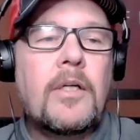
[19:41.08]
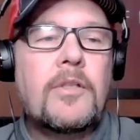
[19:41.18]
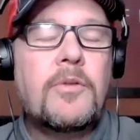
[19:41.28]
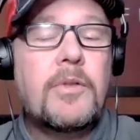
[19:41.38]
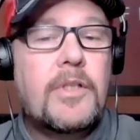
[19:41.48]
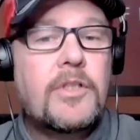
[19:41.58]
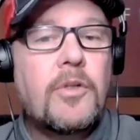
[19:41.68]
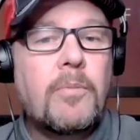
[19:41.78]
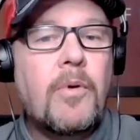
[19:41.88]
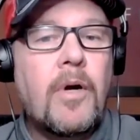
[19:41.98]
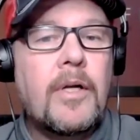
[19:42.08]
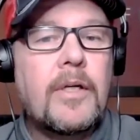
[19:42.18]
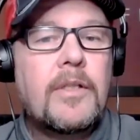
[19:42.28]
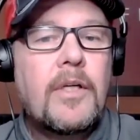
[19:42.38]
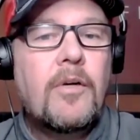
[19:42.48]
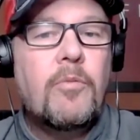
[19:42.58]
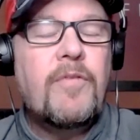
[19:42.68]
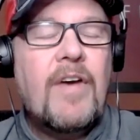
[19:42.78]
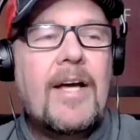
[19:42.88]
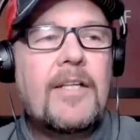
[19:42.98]
to a digital product,
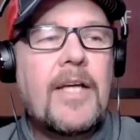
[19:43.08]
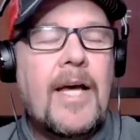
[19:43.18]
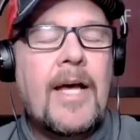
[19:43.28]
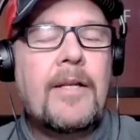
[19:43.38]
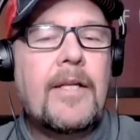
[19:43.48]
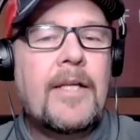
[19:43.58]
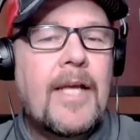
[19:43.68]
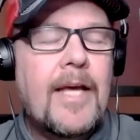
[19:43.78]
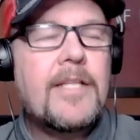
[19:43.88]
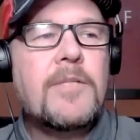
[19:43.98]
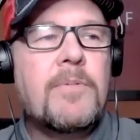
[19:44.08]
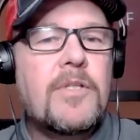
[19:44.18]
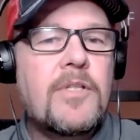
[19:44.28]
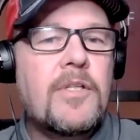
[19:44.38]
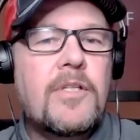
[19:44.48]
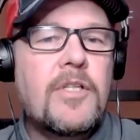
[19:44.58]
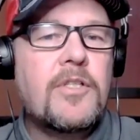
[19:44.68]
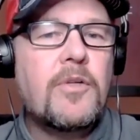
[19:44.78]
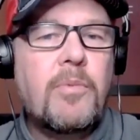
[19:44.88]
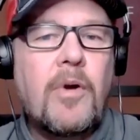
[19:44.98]
we've had to add enhancements to the
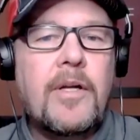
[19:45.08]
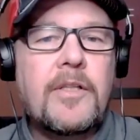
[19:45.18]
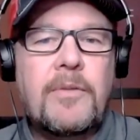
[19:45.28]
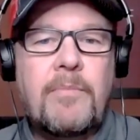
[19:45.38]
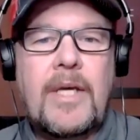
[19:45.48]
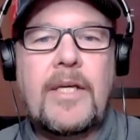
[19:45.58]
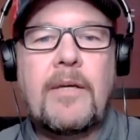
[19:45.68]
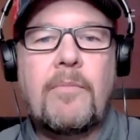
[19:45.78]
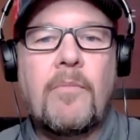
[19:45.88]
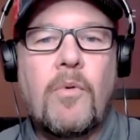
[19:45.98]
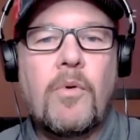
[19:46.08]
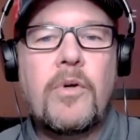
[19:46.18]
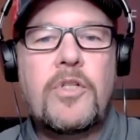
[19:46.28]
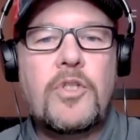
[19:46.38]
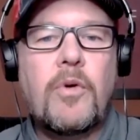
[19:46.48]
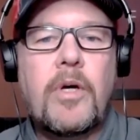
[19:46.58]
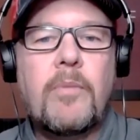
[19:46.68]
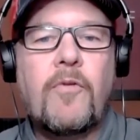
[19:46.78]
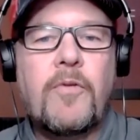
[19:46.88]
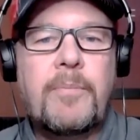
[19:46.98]
digital product to make it more
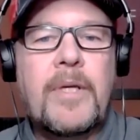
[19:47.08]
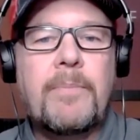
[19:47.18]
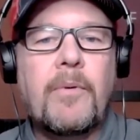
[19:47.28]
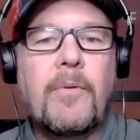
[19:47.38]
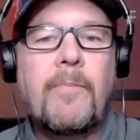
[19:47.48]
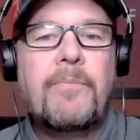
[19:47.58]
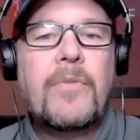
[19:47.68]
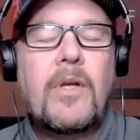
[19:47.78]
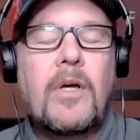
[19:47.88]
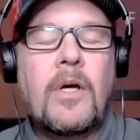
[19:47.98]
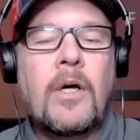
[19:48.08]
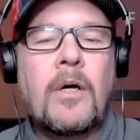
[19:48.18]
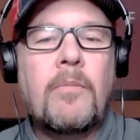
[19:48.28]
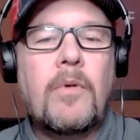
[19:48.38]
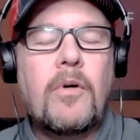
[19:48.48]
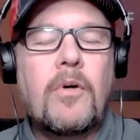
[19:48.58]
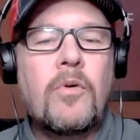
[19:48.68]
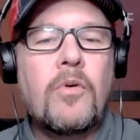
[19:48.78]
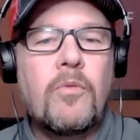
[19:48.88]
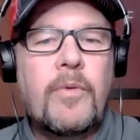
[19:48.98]
enjoyable for people
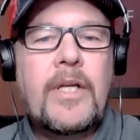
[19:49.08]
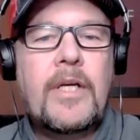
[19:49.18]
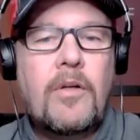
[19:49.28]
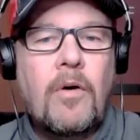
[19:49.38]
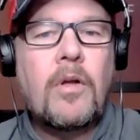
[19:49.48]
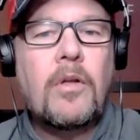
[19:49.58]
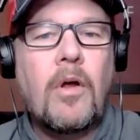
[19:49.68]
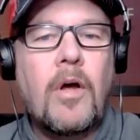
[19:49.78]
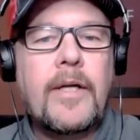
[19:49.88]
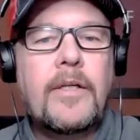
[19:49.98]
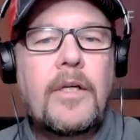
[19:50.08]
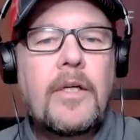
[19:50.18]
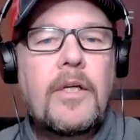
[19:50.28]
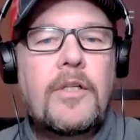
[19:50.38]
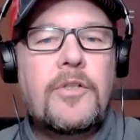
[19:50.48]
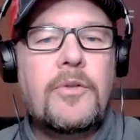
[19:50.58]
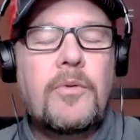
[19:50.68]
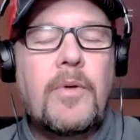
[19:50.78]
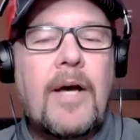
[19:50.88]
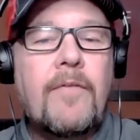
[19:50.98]
who are reading it online
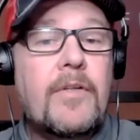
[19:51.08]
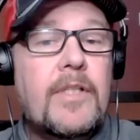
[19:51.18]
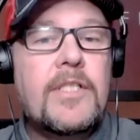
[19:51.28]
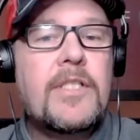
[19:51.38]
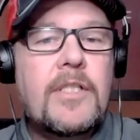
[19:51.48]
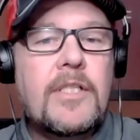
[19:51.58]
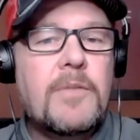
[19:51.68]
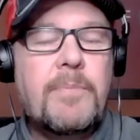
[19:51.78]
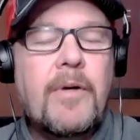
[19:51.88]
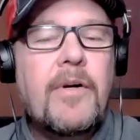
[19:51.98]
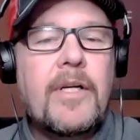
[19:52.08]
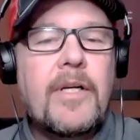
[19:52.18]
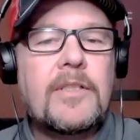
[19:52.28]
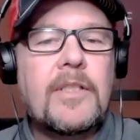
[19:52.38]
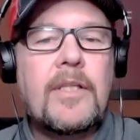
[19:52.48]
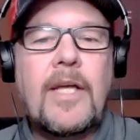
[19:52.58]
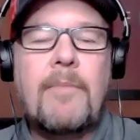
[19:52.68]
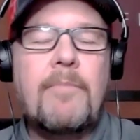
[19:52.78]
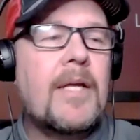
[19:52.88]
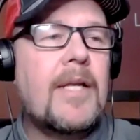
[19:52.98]
to have a decent experience. And
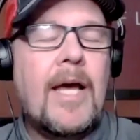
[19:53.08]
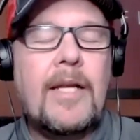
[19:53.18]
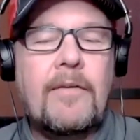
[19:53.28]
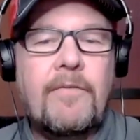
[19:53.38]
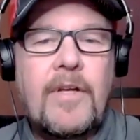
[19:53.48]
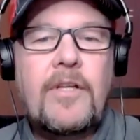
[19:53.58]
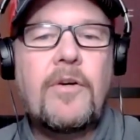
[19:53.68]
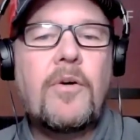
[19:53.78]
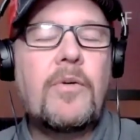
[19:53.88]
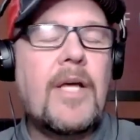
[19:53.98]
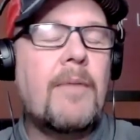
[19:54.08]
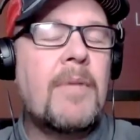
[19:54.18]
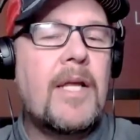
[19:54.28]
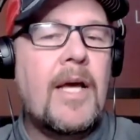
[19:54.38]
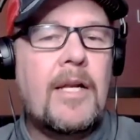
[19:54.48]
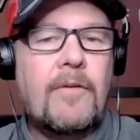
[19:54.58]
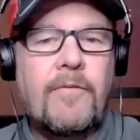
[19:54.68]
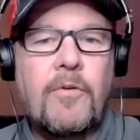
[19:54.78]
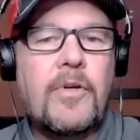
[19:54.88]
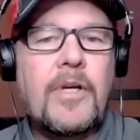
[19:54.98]
that meant adding video, that meant adding
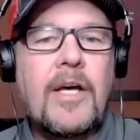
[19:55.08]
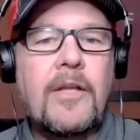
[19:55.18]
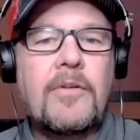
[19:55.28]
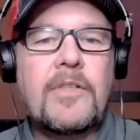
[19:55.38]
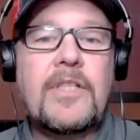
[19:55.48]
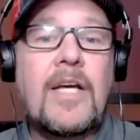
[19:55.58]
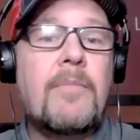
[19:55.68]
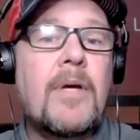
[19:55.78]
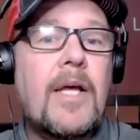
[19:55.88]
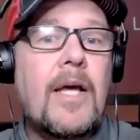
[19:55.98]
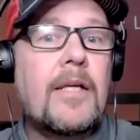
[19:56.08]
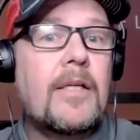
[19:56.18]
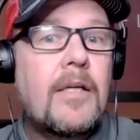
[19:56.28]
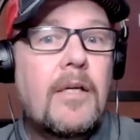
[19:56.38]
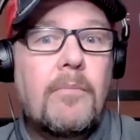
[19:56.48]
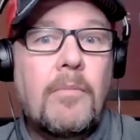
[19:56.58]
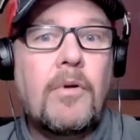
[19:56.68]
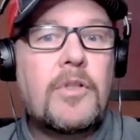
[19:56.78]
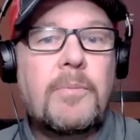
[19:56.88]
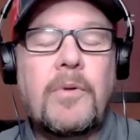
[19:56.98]
photo galleries, that meant adding
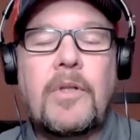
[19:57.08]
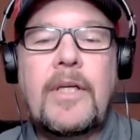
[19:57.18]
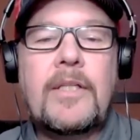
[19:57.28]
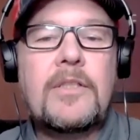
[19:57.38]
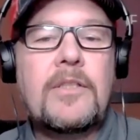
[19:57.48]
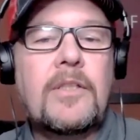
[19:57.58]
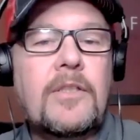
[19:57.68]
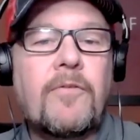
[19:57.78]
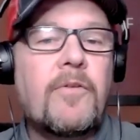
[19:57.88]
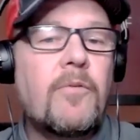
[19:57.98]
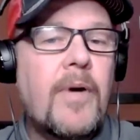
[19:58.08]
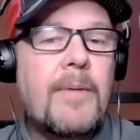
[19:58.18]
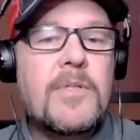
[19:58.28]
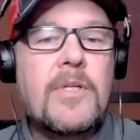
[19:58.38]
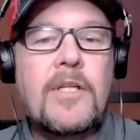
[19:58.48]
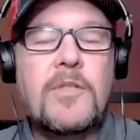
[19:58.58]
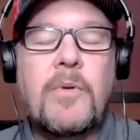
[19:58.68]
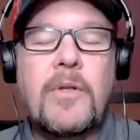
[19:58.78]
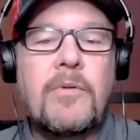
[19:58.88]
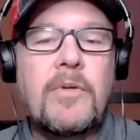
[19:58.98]
multiple links to different websites,
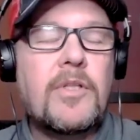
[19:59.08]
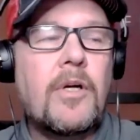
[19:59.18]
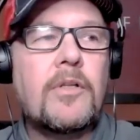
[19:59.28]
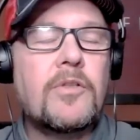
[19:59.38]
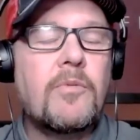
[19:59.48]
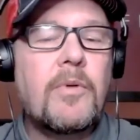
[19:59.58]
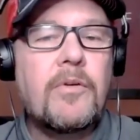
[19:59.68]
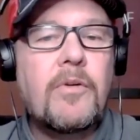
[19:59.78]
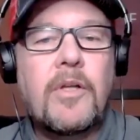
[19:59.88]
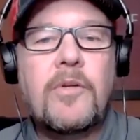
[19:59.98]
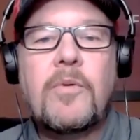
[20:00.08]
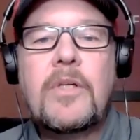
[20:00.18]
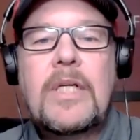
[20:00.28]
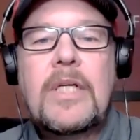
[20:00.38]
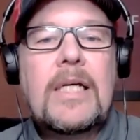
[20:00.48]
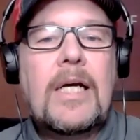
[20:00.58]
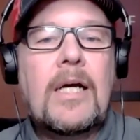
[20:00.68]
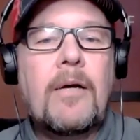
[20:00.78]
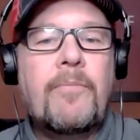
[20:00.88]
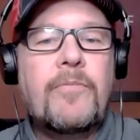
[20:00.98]
whether it's ours or whether another one,
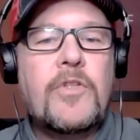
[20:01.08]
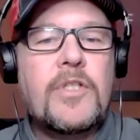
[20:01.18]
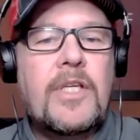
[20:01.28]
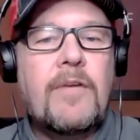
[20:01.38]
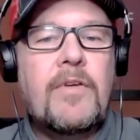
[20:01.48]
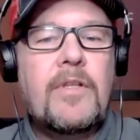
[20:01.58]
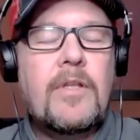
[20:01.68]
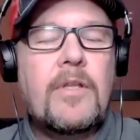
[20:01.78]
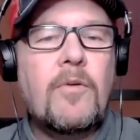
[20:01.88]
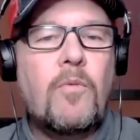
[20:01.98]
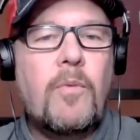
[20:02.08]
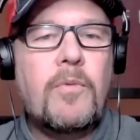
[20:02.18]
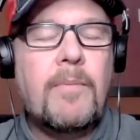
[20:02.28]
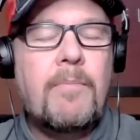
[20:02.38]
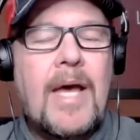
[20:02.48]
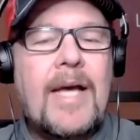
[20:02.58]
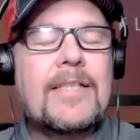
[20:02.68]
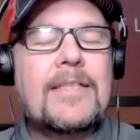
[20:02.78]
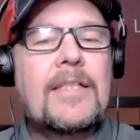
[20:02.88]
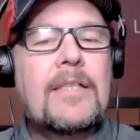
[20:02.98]
just giving the
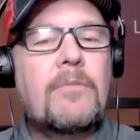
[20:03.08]
magazine